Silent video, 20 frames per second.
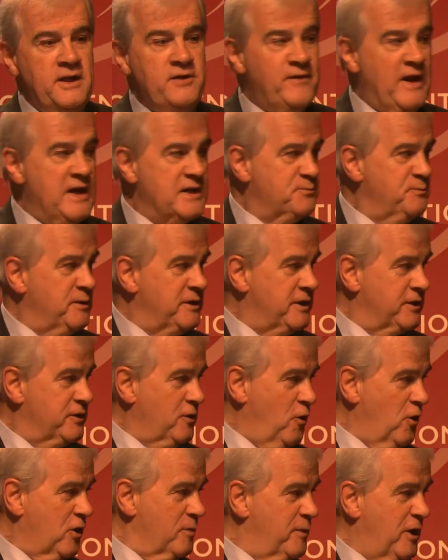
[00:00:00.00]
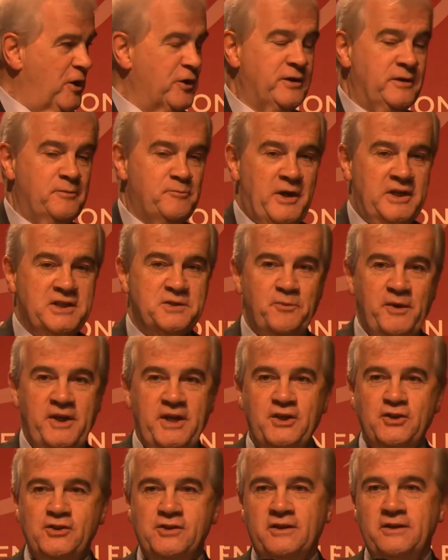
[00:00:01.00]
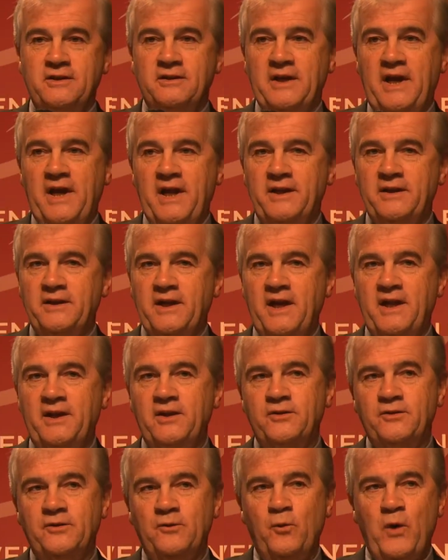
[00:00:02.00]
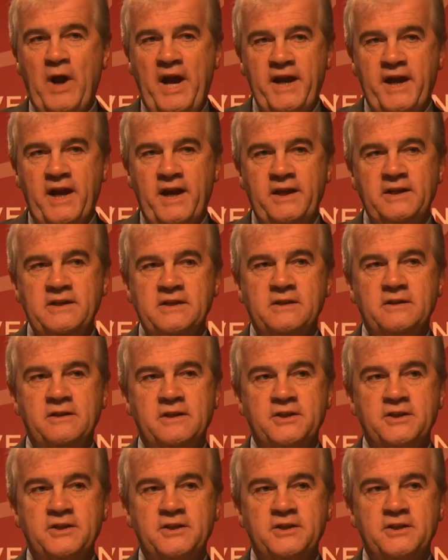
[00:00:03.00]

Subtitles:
Niamh asked me to talk about my speech and why I